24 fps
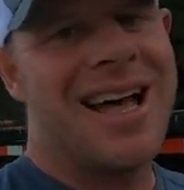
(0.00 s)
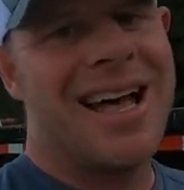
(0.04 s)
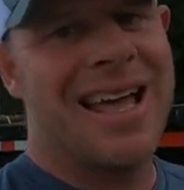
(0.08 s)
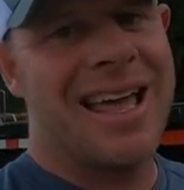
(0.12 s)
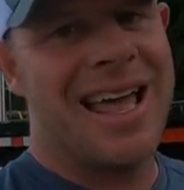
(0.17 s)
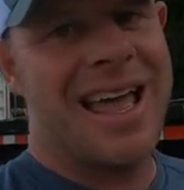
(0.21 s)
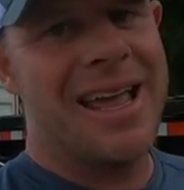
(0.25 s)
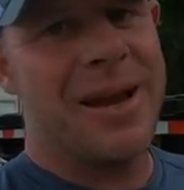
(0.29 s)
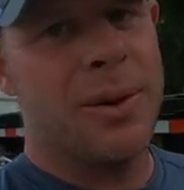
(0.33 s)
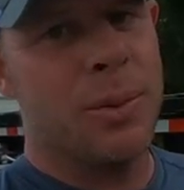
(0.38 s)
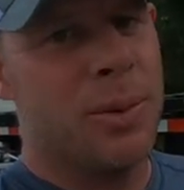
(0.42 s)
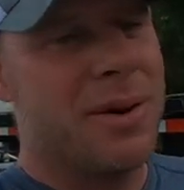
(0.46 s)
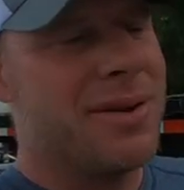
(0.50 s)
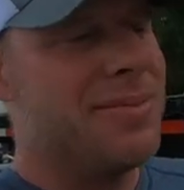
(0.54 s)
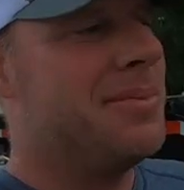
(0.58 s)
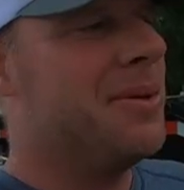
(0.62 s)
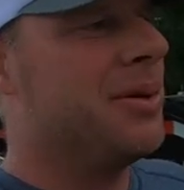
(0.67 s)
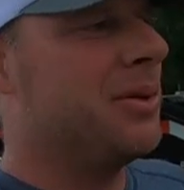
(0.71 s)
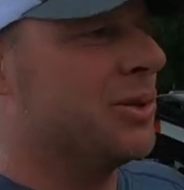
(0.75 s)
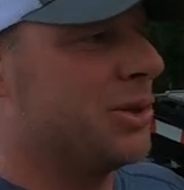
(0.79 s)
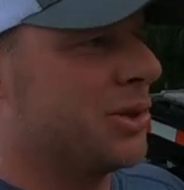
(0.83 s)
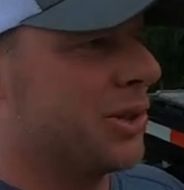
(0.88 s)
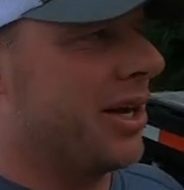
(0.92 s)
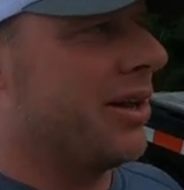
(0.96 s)
not a
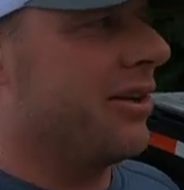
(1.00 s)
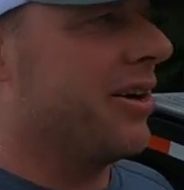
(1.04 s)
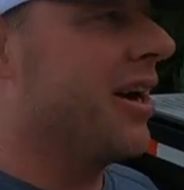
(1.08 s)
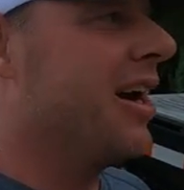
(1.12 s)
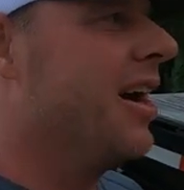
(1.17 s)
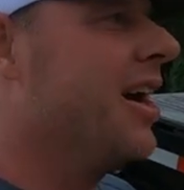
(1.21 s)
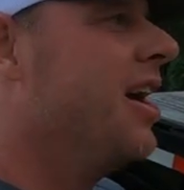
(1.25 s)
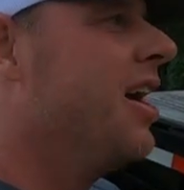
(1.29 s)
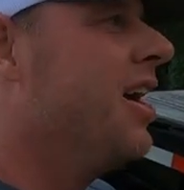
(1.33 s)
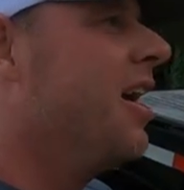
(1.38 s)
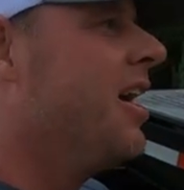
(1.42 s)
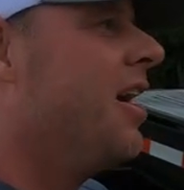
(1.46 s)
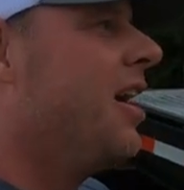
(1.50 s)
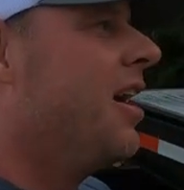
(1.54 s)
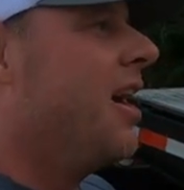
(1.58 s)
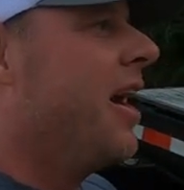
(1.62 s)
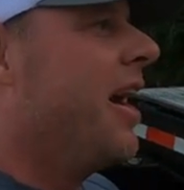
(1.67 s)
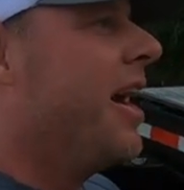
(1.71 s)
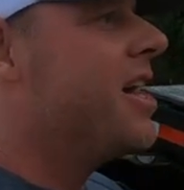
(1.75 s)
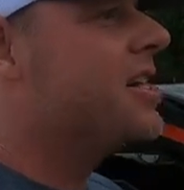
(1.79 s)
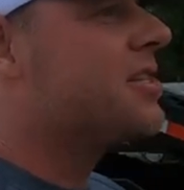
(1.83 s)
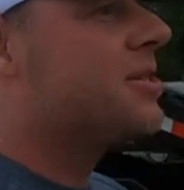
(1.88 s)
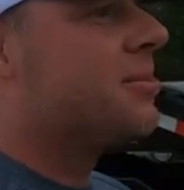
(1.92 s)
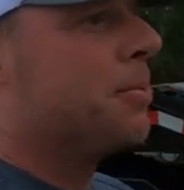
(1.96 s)
rebuilt trailer.
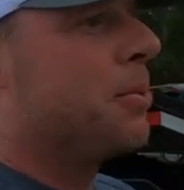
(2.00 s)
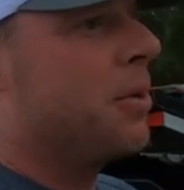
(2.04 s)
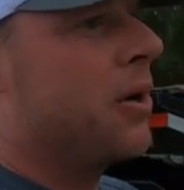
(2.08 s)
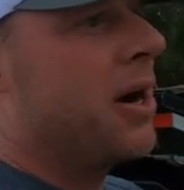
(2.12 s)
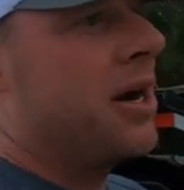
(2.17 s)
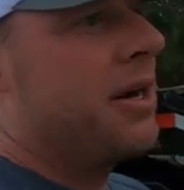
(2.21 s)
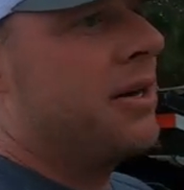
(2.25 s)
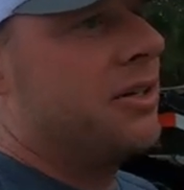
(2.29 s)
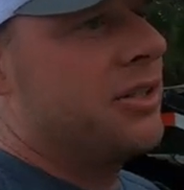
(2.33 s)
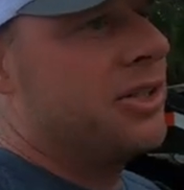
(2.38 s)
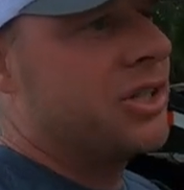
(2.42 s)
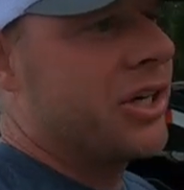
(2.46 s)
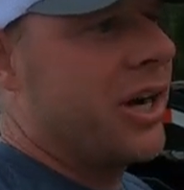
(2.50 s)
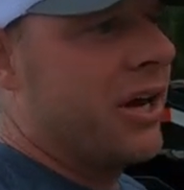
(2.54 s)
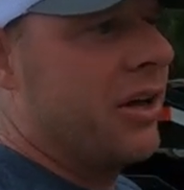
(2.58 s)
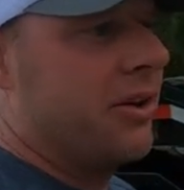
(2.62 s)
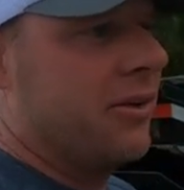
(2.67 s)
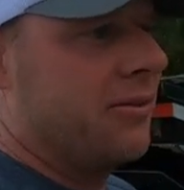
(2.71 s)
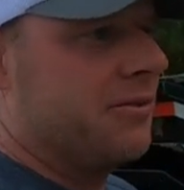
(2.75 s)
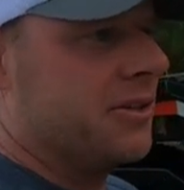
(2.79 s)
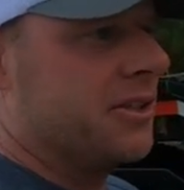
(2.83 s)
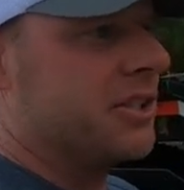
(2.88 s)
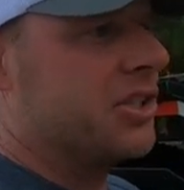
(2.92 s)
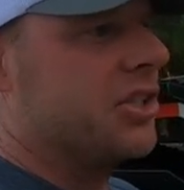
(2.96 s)
It's a brand new
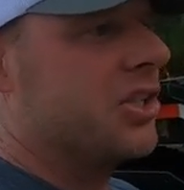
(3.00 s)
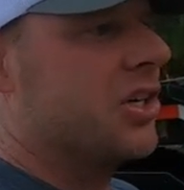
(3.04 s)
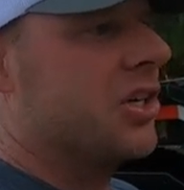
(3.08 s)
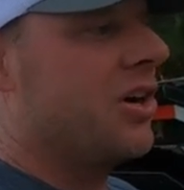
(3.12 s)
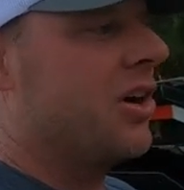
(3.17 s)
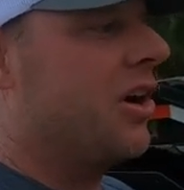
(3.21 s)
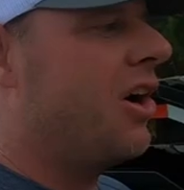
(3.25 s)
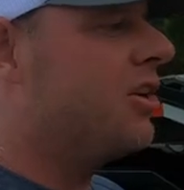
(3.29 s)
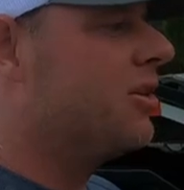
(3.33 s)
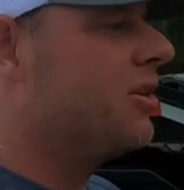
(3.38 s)
trailer for sure,